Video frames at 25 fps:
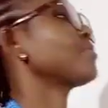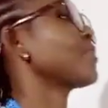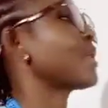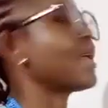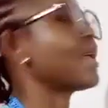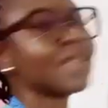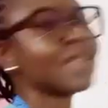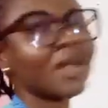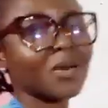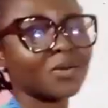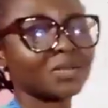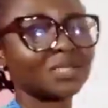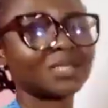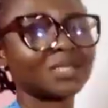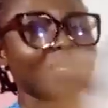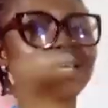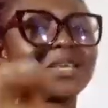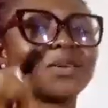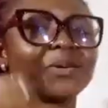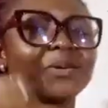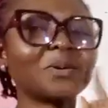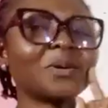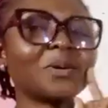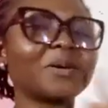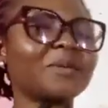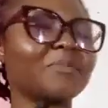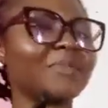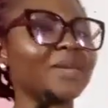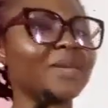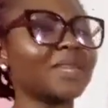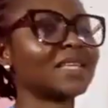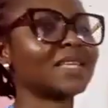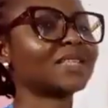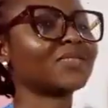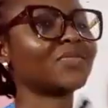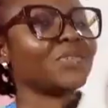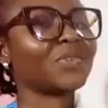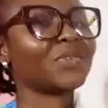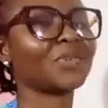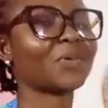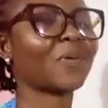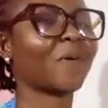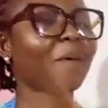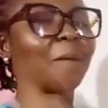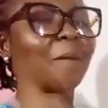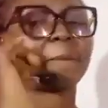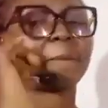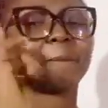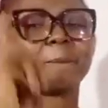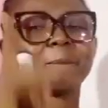and I will see you in my next video.
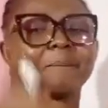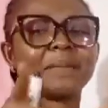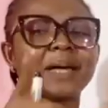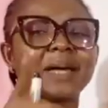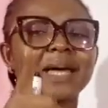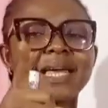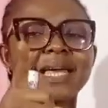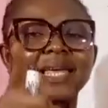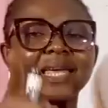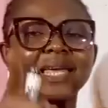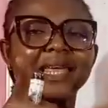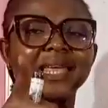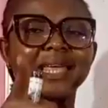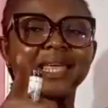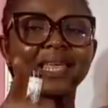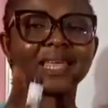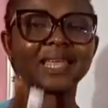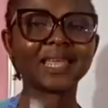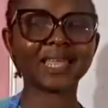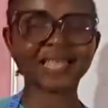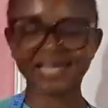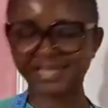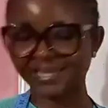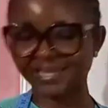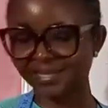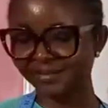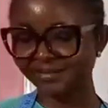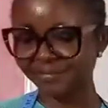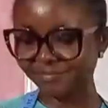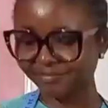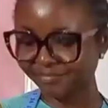Bye.